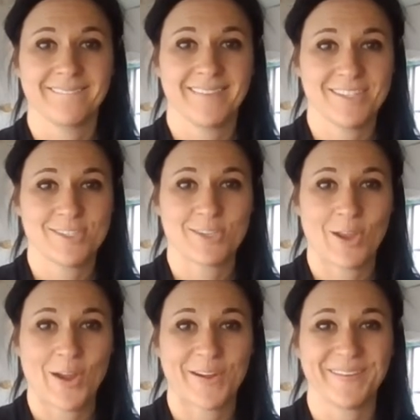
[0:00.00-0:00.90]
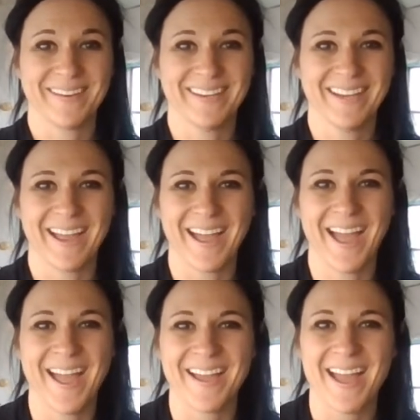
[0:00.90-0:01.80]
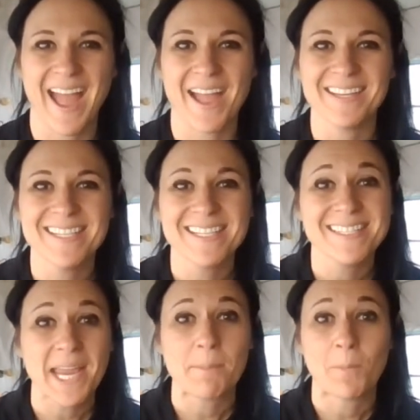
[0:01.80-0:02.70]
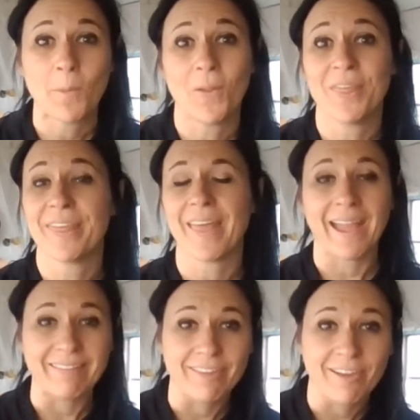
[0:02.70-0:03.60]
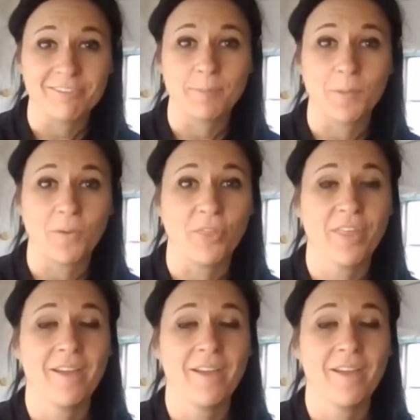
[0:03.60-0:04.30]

This is hard. I'm going to say both. I love both,